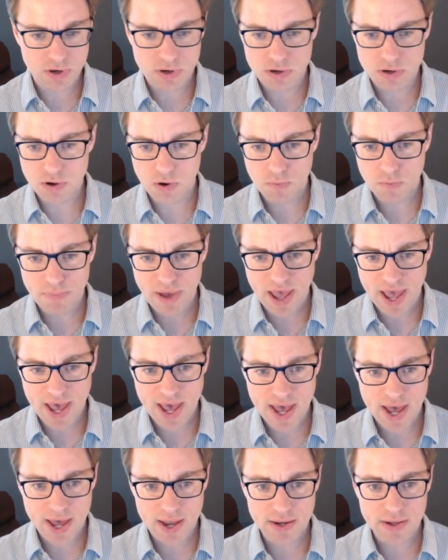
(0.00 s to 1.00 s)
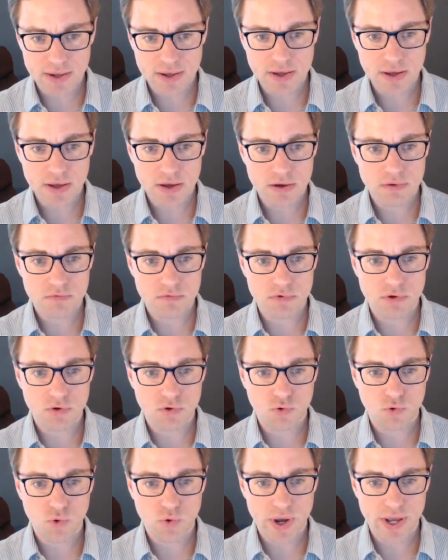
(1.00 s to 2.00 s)
Notepad
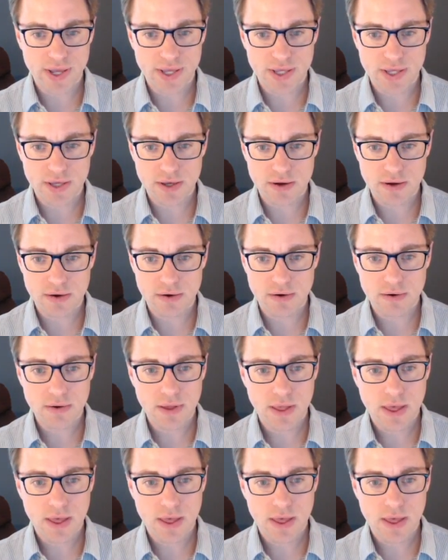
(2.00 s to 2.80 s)
real quick here.